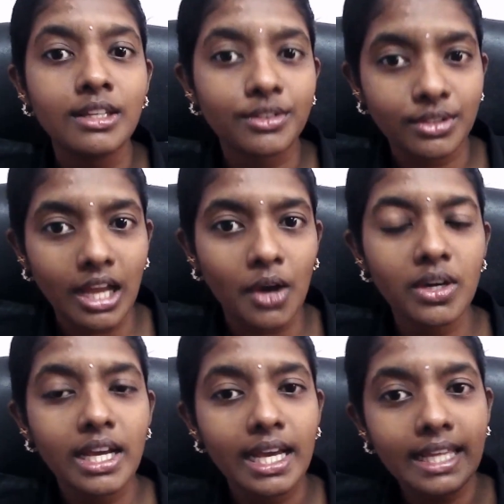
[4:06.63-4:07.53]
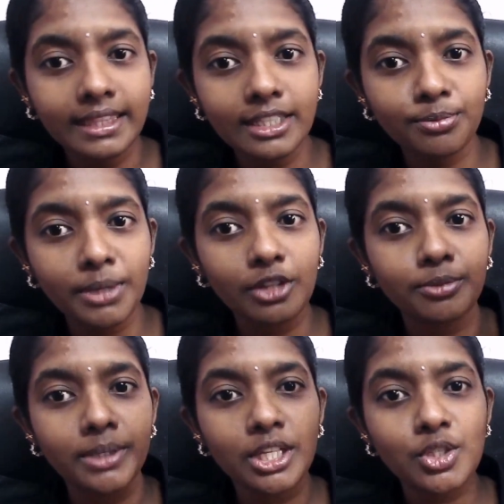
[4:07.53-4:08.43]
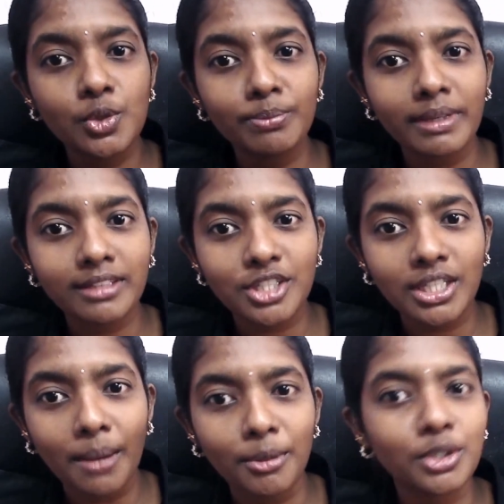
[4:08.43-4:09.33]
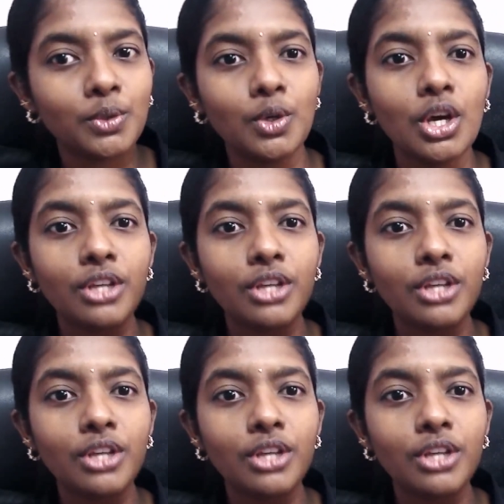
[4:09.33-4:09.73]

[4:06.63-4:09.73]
So now this brings me to messaging number 2.